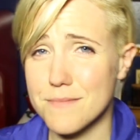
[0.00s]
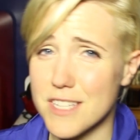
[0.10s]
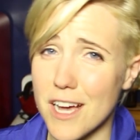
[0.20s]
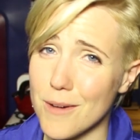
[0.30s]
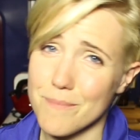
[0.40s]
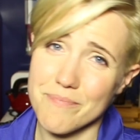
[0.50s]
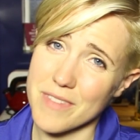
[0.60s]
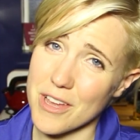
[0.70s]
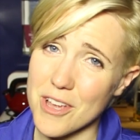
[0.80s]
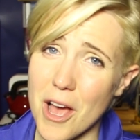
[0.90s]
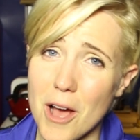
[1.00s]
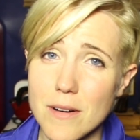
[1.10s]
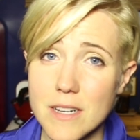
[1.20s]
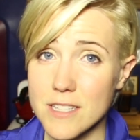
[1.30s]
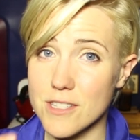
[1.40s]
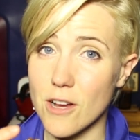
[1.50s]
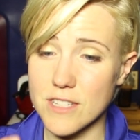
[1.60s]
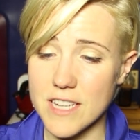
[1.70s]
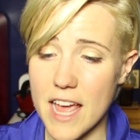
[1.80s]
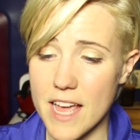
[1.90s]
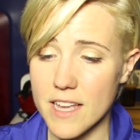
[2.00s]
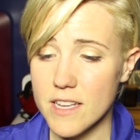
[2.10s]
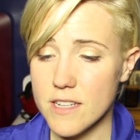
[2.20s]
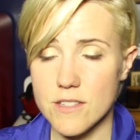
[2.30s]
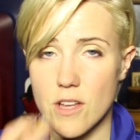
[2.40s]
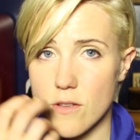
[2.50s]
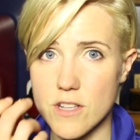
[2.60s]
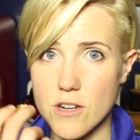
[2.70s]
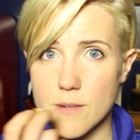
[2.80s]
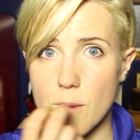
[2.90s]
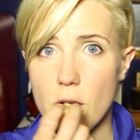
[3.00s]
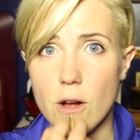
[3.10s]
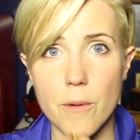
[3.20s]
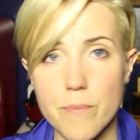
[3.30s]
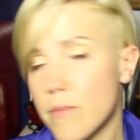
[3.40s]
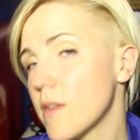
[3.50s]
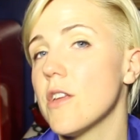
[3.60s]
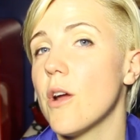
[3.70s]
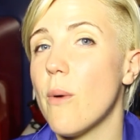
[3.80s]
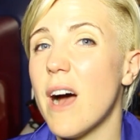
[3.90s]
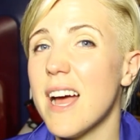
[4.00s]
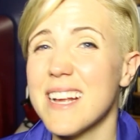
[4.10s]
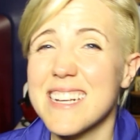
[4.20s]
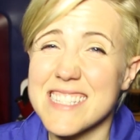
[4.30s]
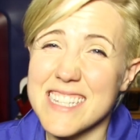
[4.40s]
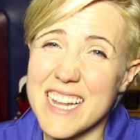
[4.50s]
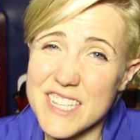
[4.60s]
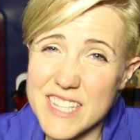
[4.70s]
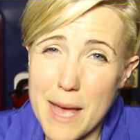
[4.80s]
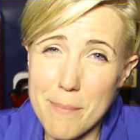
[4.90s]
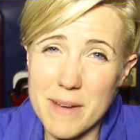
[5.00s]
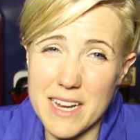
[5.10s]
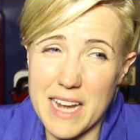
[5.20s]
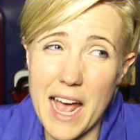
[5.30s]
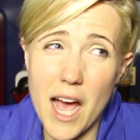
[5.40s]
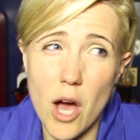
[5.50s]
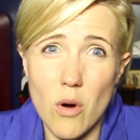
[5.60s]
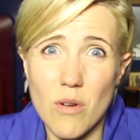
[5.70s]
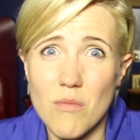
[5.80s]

So there you go. Start today. Don't start tomorrow. You know why? Because today's happening now.